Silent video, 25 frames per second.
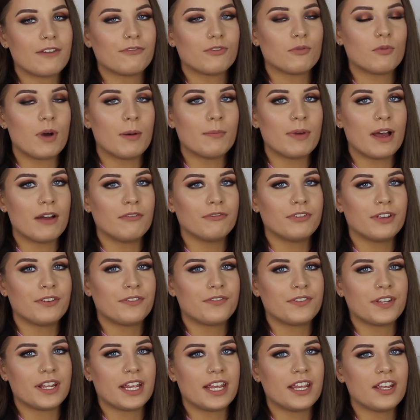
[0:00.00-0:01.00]
yeah, for one pound
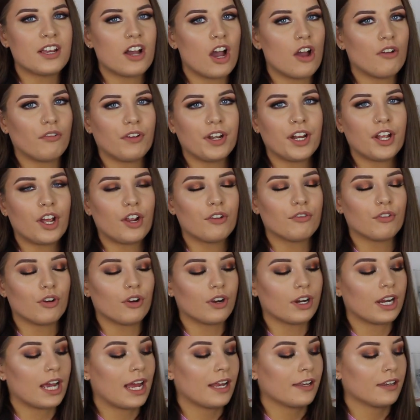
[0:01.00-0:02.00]
fifty, can't really go
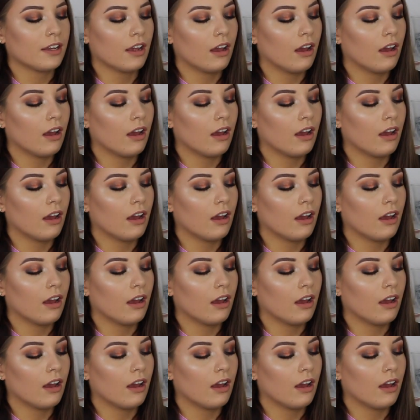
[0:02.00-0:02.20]
wrong, can